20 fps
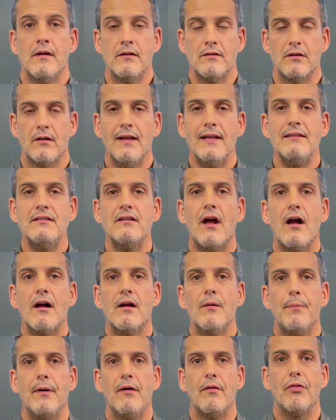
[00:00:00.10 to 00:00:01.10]
So let's talk
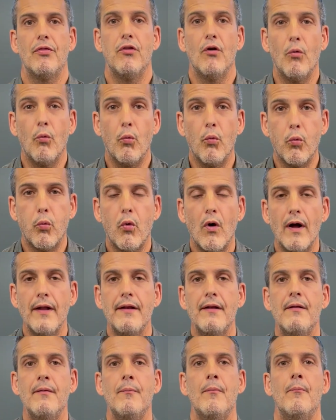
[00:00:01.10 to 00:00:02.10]
about the
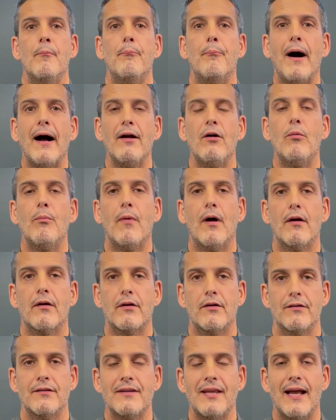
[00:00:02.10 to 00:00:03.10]
one
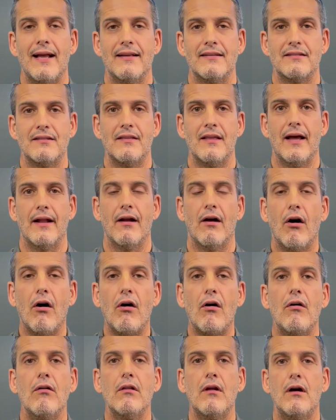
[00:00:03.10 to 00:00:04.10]
biomarker test that
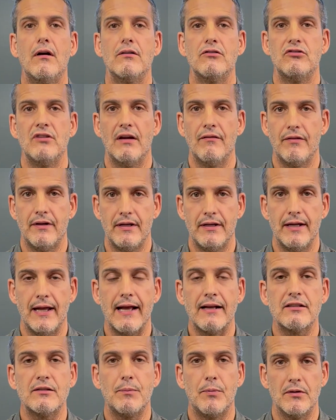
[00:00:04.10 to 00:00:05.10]
all longevity
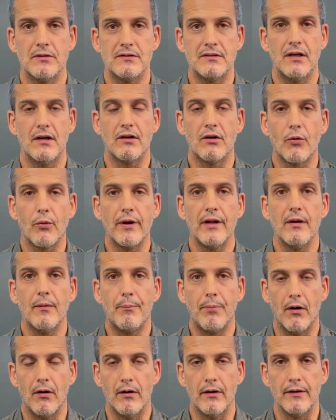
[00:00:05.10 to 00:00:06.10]
experts agree
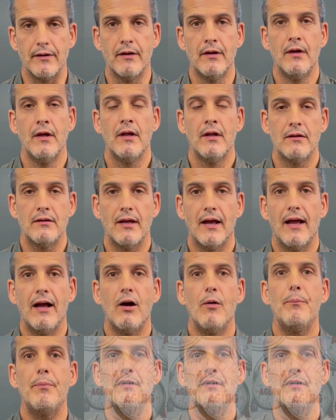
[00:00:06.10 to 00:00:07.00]
upon to help